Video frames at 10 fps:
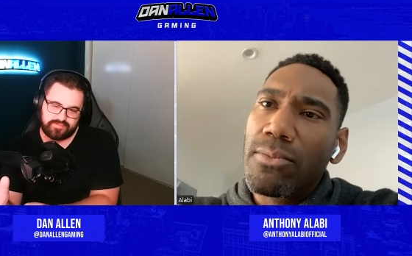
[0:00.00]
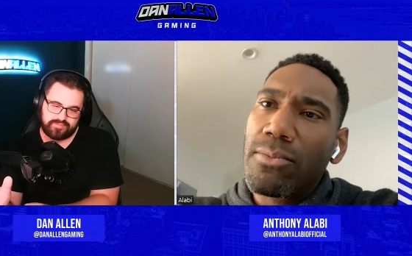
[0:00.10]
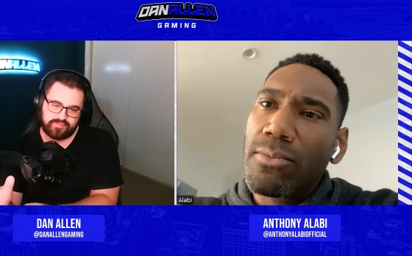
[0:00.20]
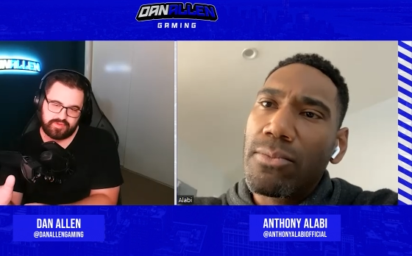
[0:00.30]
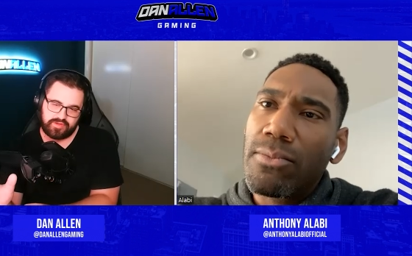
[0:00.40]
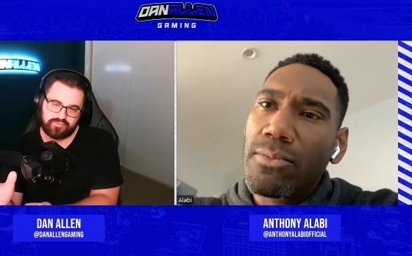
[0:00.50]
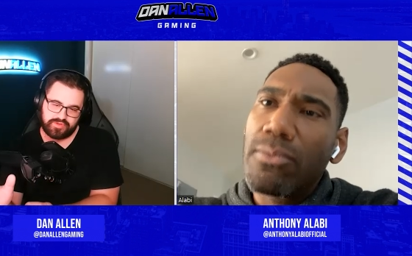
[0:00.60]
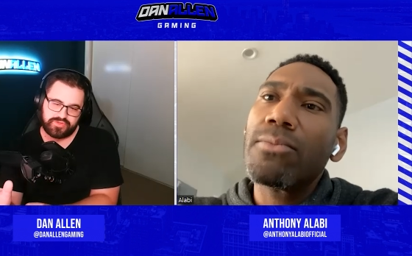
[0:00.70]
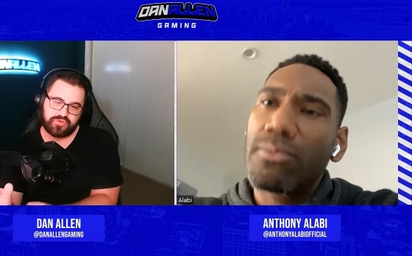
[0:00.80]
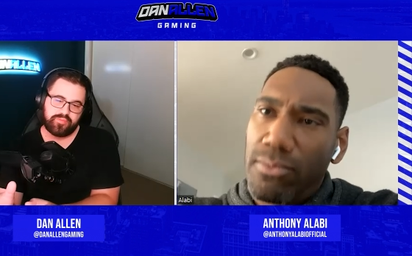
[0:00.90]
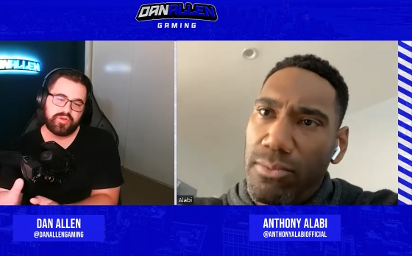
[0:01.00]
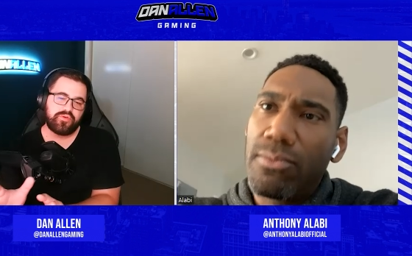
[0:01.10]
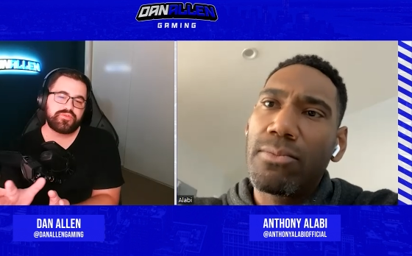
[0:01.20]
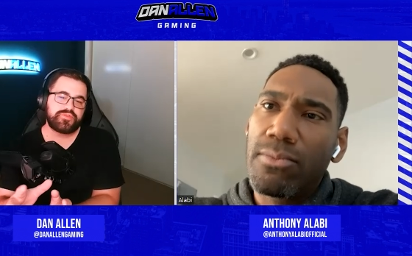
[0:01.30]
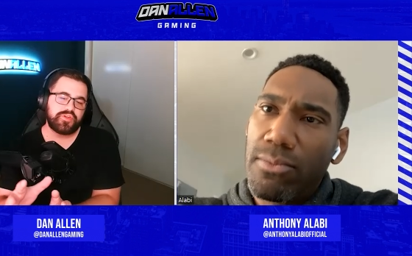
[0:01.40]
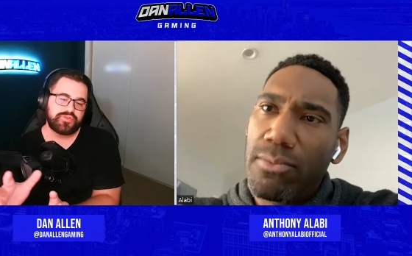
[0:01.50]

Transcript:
Speaker 1: of the original, but also